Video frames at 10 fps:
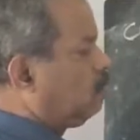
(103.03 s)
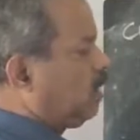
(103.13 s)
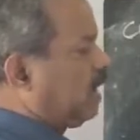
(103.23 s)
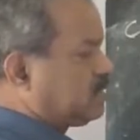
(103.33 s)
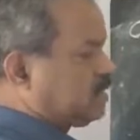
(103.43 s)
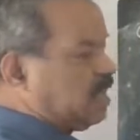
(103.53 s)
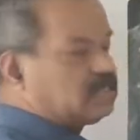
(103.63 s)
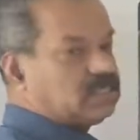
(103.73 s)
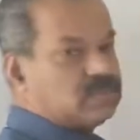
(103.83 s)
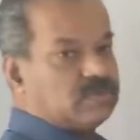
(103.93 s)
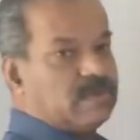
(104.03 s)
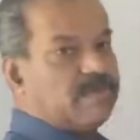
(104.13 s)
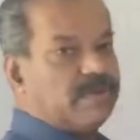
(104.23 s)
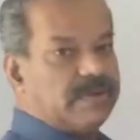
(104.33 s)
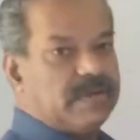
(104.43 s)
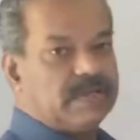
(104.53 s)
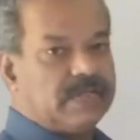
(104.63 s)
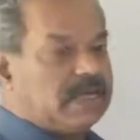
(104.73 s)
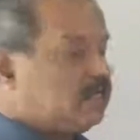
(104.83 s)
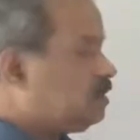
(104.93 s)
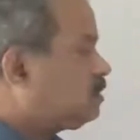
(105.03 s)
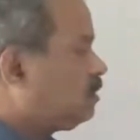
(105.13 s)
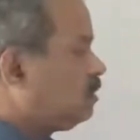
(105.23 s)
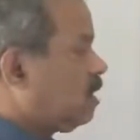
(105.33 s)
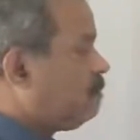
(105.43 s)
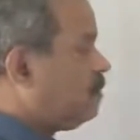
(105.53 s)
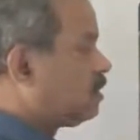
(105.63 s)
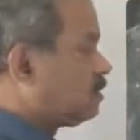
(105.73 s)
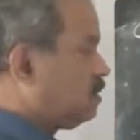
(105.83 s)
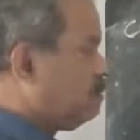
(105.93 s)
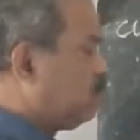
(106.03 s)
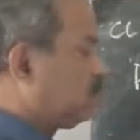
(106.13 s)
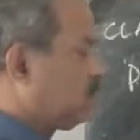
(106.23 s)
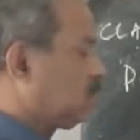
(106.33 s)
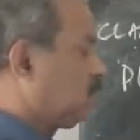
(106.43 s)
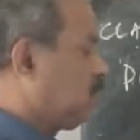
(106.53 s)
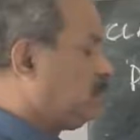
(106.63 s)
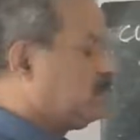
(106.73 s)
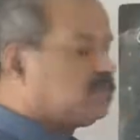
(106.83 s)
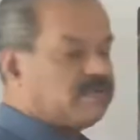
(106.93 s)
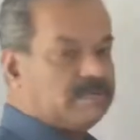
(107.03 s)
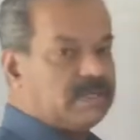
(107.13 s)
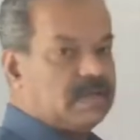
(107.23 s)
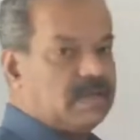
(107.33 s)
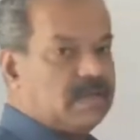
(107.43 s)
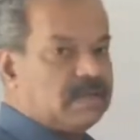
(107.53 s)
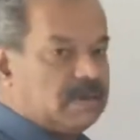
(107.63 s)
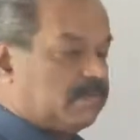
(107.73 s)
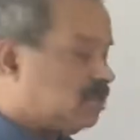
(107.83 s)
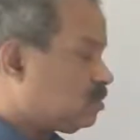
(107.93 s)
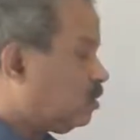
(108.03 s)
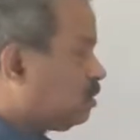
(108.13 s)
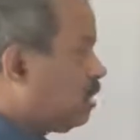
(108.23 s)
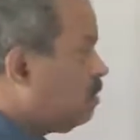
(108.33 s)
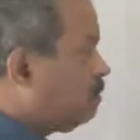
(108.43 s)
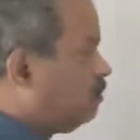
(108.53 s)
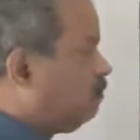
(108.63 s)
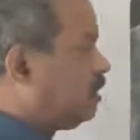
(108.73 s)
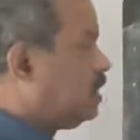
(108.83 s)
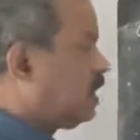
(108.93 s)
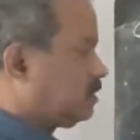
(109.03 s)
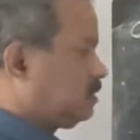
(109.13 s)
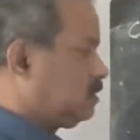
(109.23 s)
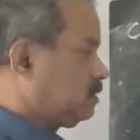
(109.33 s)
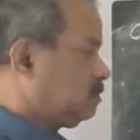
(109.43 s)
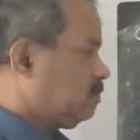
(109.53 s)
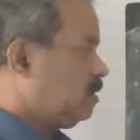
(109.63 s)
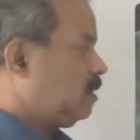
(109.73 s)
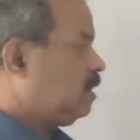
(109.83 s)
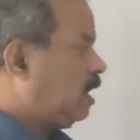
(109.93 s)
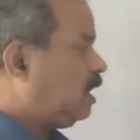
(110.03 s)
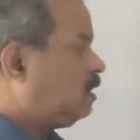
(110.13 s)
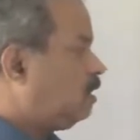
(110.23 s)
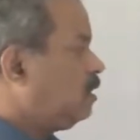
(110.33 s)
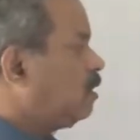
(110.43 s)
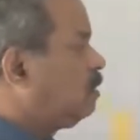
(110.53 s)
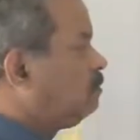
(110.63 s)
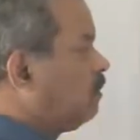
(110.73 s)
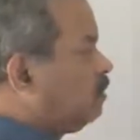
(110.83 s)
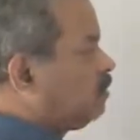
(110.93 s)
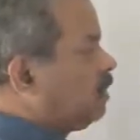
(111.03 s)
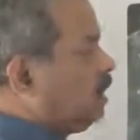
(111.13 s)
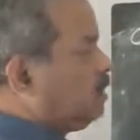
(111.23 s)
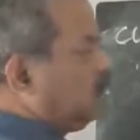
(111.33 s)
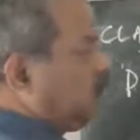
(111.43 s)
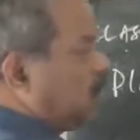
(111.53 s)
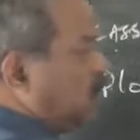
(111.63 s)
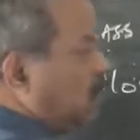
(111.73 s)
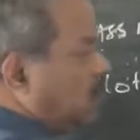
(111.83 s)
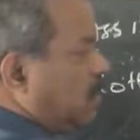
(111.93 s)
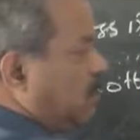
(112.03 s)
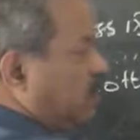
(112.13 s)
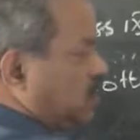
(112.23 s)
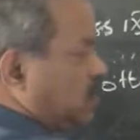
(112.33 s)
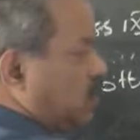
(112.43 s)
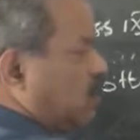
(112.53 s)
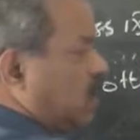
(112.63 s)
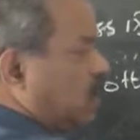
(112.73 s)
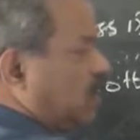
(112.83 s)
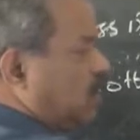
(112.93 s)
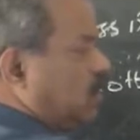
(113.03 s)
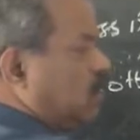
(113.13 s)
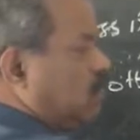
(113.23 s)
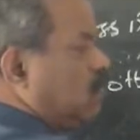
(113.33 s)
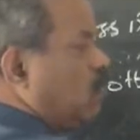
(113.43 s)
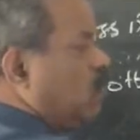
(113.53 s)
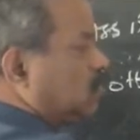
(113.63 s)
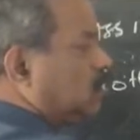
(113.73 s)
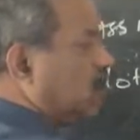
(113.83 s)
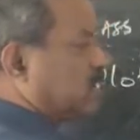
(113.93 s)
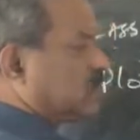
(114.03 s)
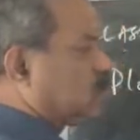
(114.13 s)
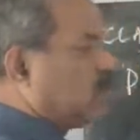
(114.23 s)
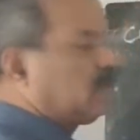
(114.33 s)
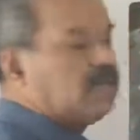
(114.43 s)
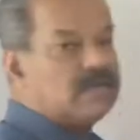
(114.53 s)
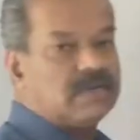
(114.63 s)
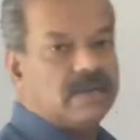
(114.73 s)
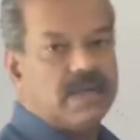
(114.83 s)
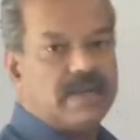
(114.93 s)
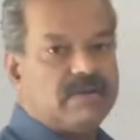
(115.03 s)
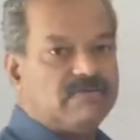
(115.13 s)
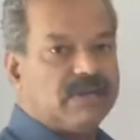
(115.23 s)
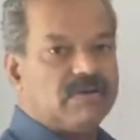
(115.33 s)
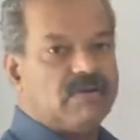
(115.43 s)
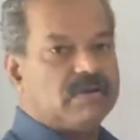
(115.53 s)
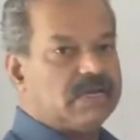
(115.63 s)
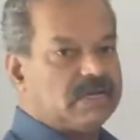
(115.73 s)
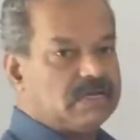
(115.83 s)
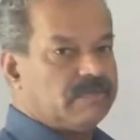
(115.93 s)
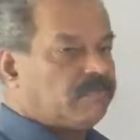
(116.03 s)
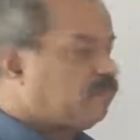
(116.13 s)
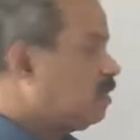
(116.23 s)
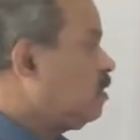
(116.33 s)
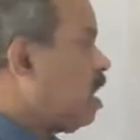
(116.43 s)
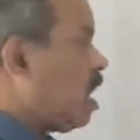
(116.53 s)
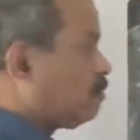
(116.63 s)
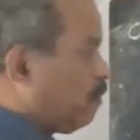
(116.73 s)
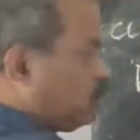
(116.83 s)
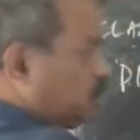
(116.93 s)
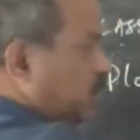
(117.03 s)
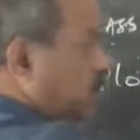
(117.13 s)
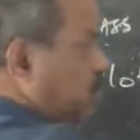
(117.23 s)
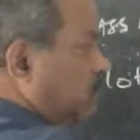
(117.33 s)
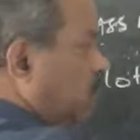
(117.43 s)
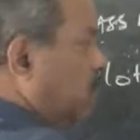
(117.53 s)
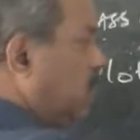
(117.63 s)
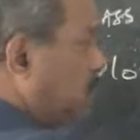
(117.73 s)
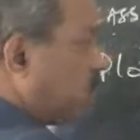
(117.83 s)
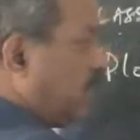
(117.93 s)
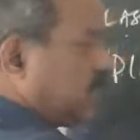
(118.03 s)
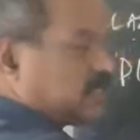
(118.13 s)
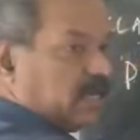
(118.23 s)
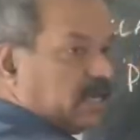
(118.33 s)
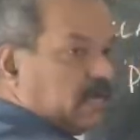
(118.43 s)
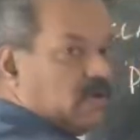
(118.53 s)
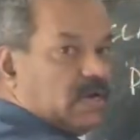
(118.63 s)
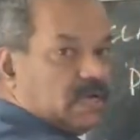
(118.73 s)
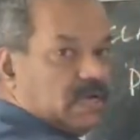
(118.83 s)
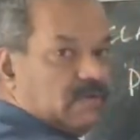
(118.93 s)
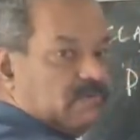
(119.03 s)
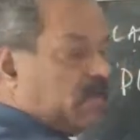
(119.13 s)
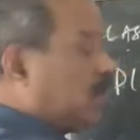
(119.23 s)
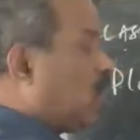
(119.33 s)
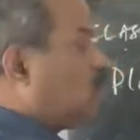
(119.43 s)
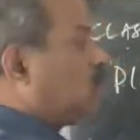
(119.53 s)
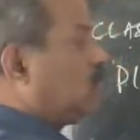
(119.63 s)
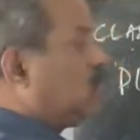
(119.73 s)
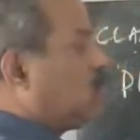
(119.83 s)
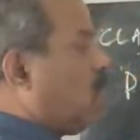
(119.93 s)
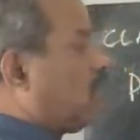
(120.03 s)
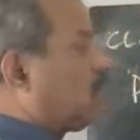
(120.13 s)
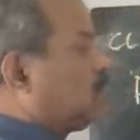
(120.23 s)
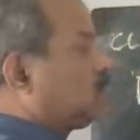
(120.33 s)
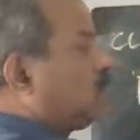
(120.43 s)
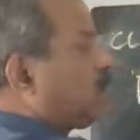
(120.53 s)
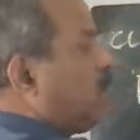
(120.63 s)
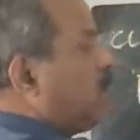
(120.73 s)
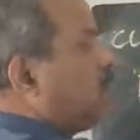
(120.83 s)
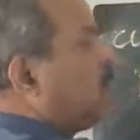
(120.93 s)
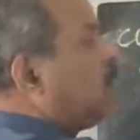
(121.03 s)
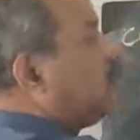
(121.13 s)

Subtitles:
x axis to the point, that is numbers on the y axis. And we know that in the first quadrant both x coordinate and y coordinate are positive. Then the second quadrant, we count the quadrants from